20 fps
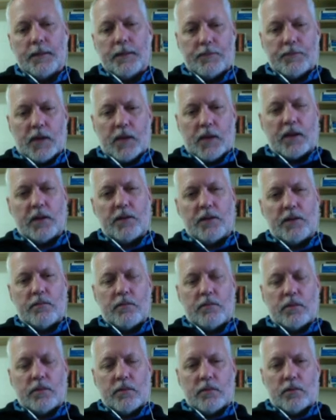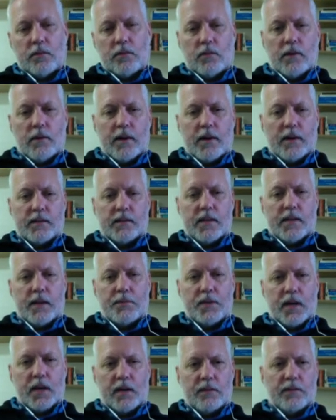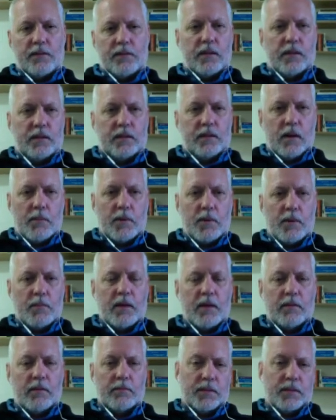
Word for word: I could create a snapshot of the upper mount,